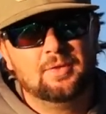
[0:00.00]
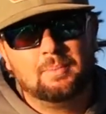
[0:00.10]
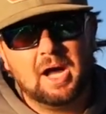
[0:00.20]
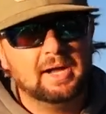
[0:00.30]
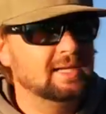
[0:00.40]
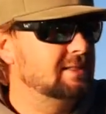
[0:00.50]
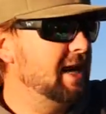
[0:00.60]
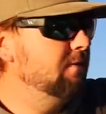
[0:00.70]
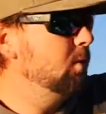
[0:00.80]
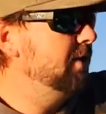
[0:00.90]
the pockets,
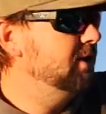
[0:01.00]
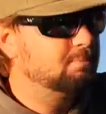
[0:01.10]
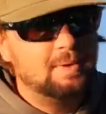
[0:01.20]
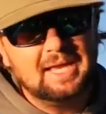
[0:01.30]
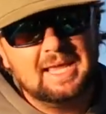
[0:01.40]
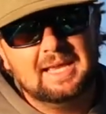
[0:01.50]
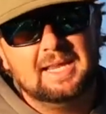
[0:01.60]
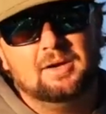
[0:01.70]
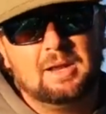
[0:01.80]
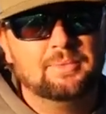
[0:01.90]
everywhere there's bait hanging
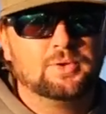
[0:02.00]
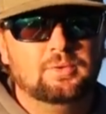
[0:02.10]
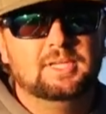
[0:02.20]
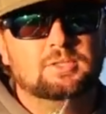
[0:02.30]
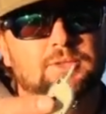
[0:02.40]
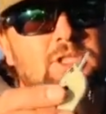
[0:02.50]
out, I'm gonna throw this on the